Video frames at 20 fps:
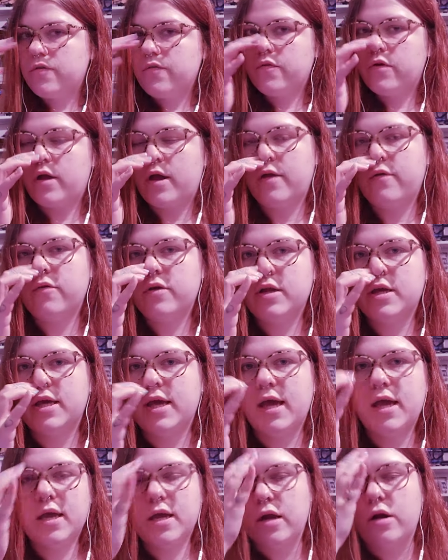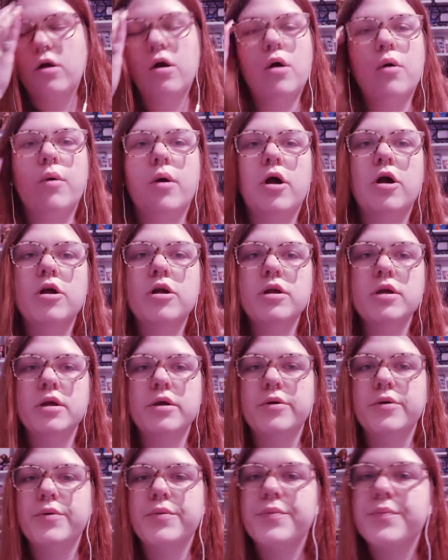you forever to get here. How are you?